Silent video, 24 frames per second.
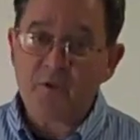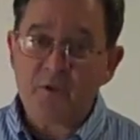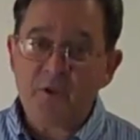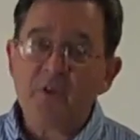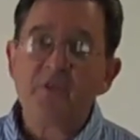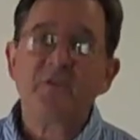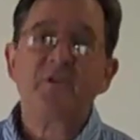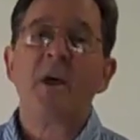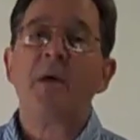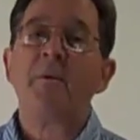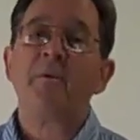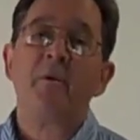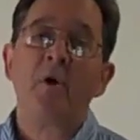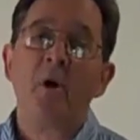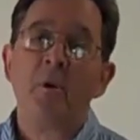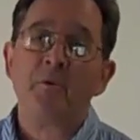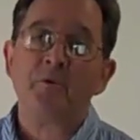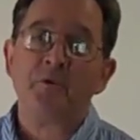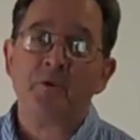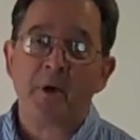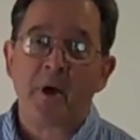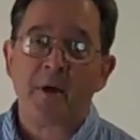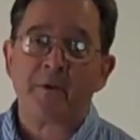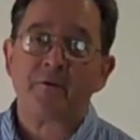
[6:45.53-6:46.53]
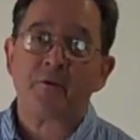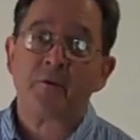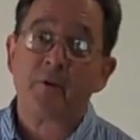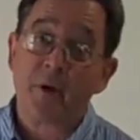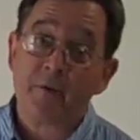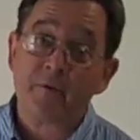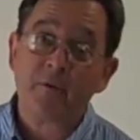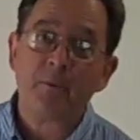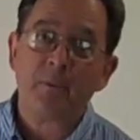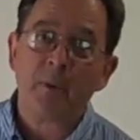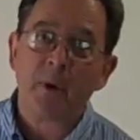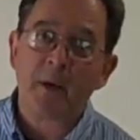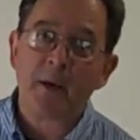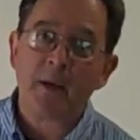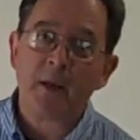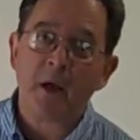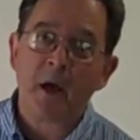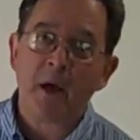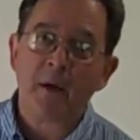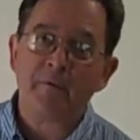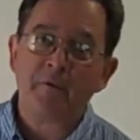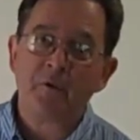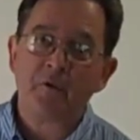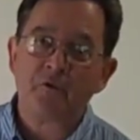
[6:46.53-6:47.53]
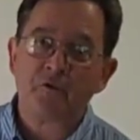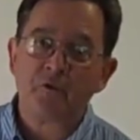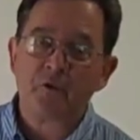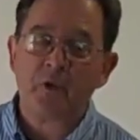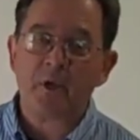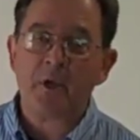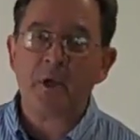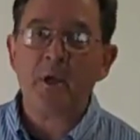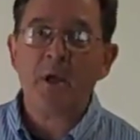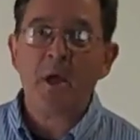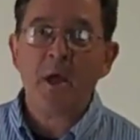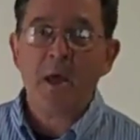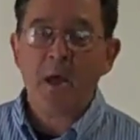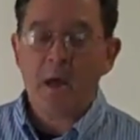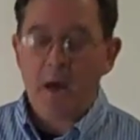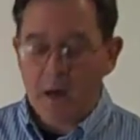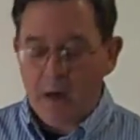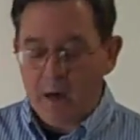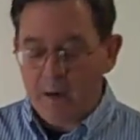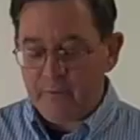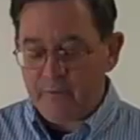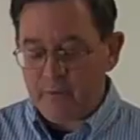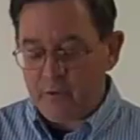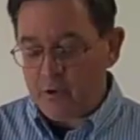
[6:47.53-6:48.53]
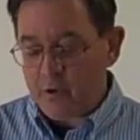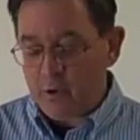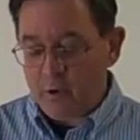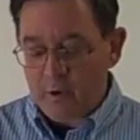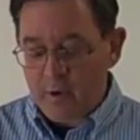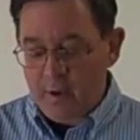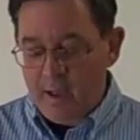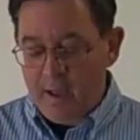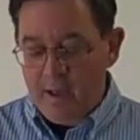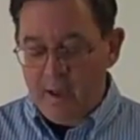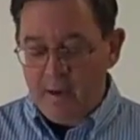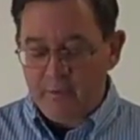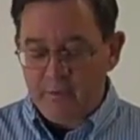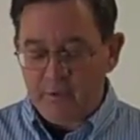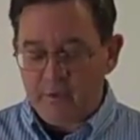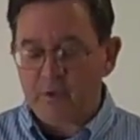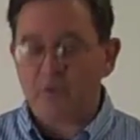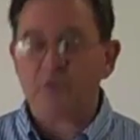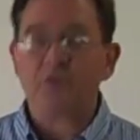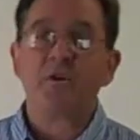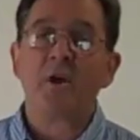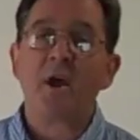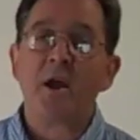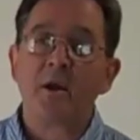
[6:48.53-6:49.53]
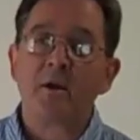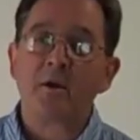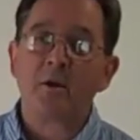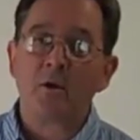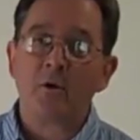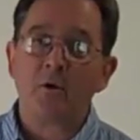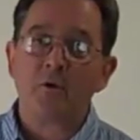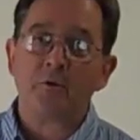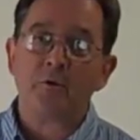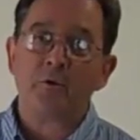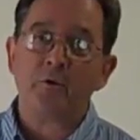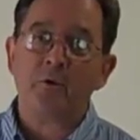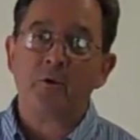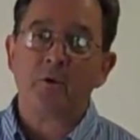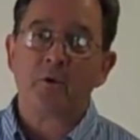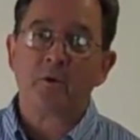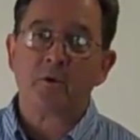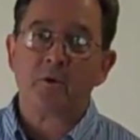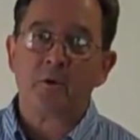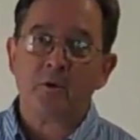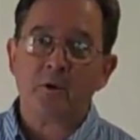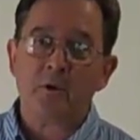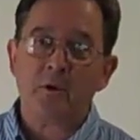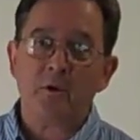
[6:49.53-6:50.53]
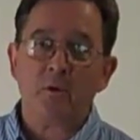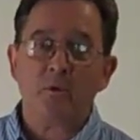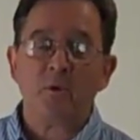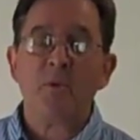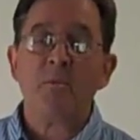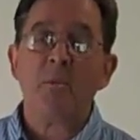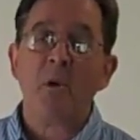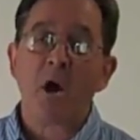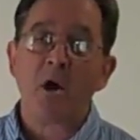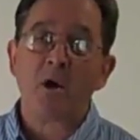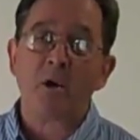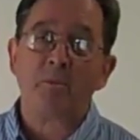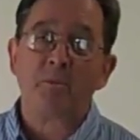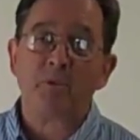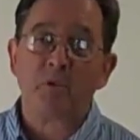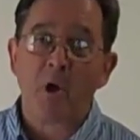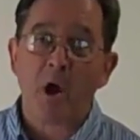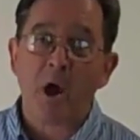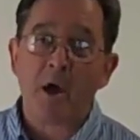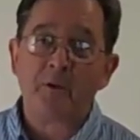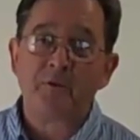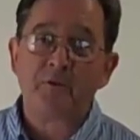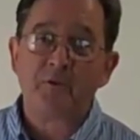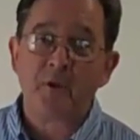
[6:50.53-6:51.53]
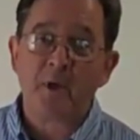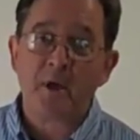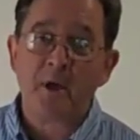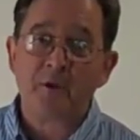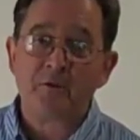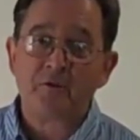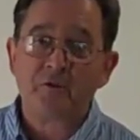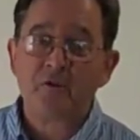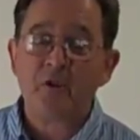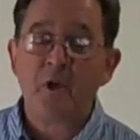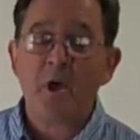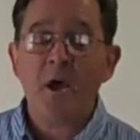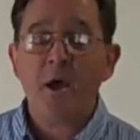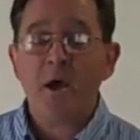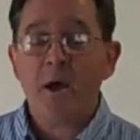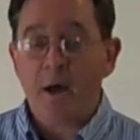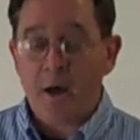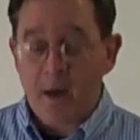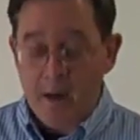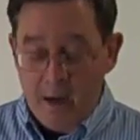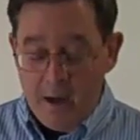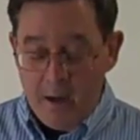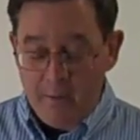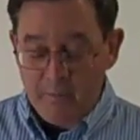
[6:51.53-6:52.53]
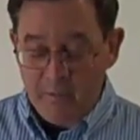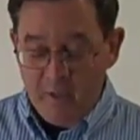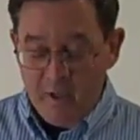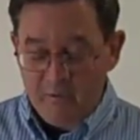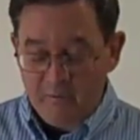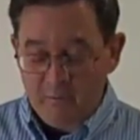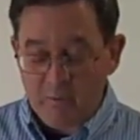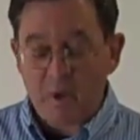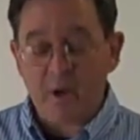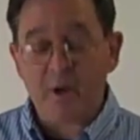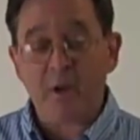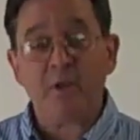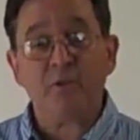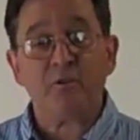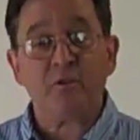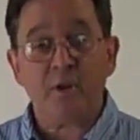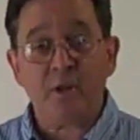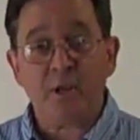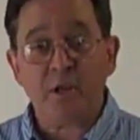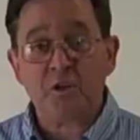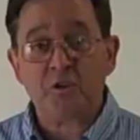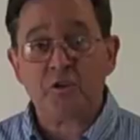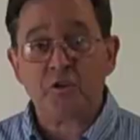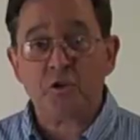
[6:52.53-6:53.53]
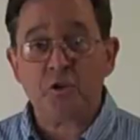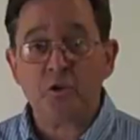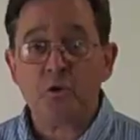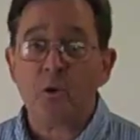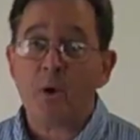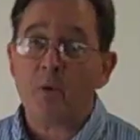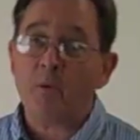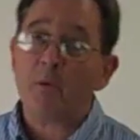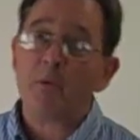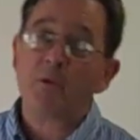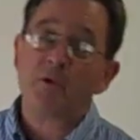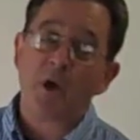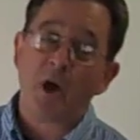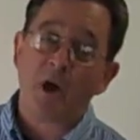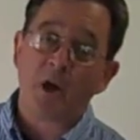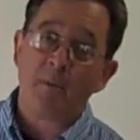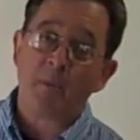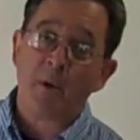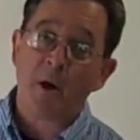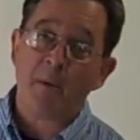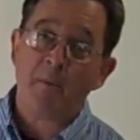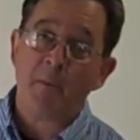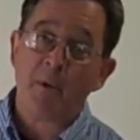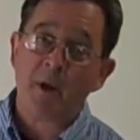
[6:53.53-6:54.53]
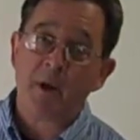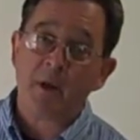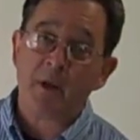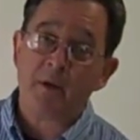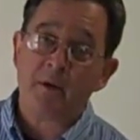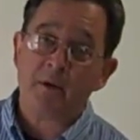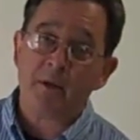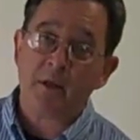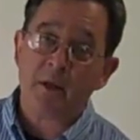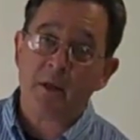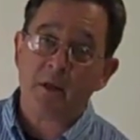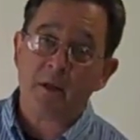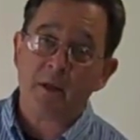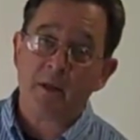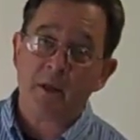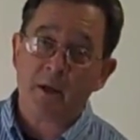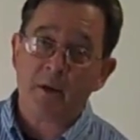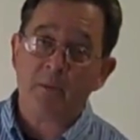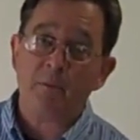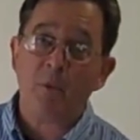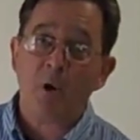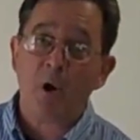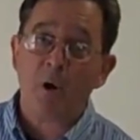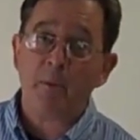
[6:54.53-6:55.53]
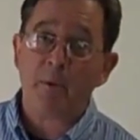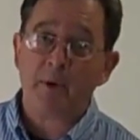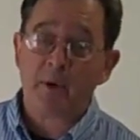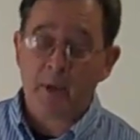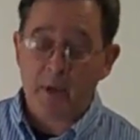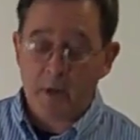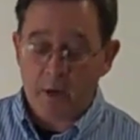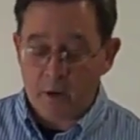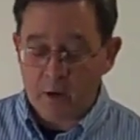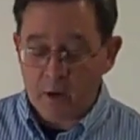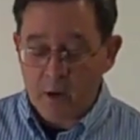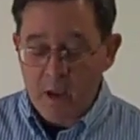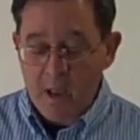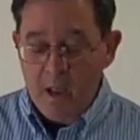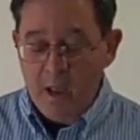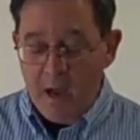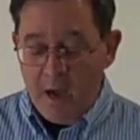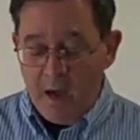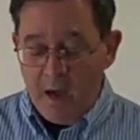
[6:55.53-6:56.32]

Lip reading: This type of home is not for everybody, obviously. If you don't have the desire to go through the remodel process, if money is an issue, and we'll talk about money in a moment here,